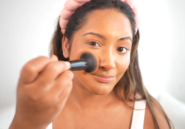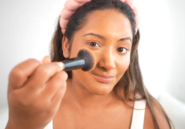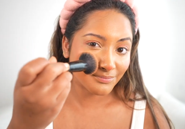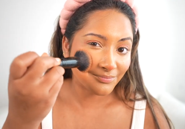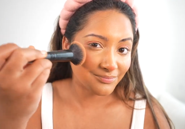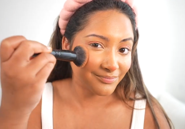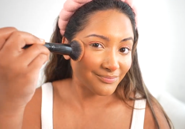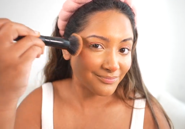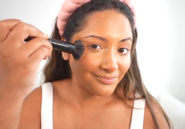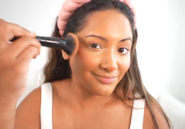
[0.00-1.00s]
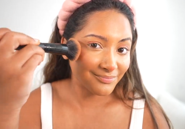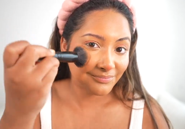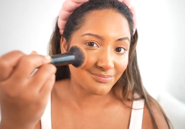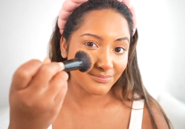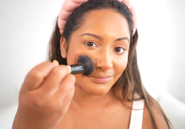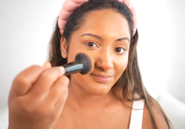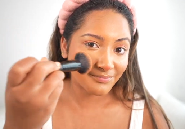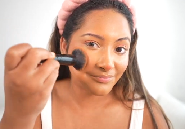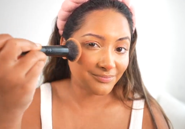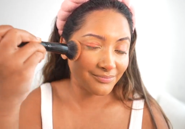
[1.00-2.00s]

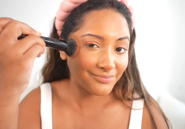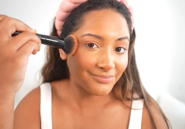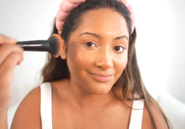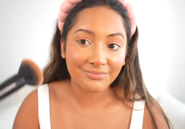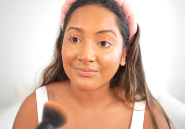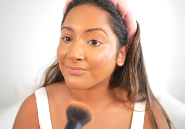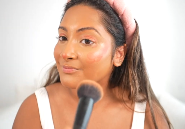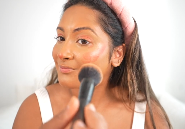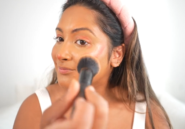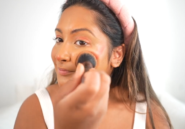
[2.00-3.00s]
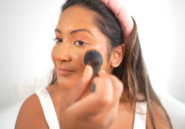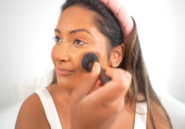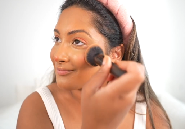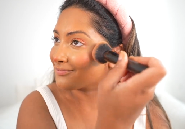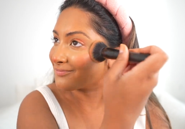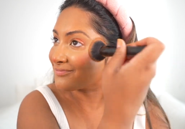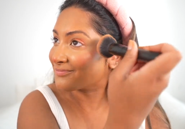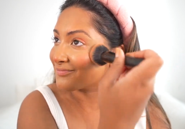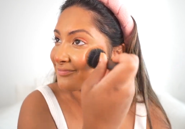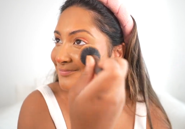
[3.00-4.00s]

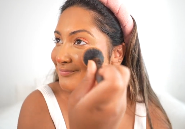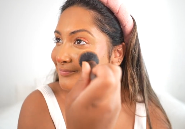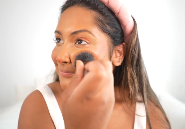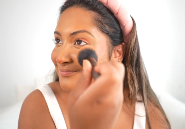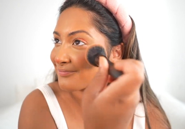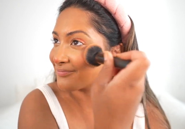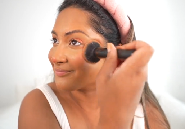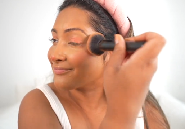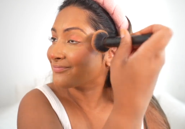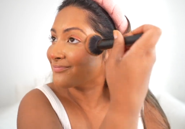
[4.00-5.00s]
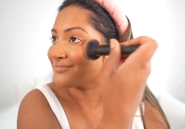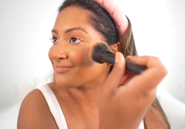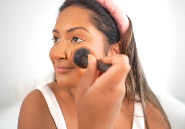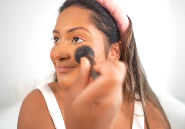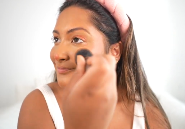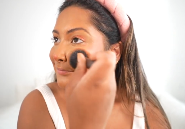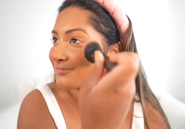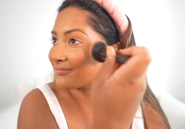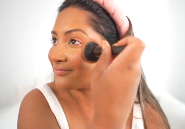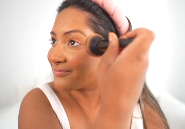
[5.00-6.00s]

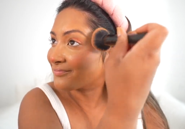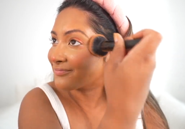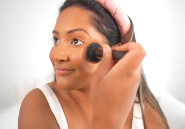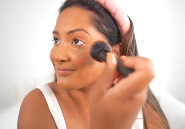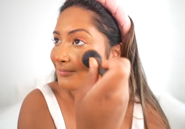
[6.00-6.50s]
No one is speaking in this clip.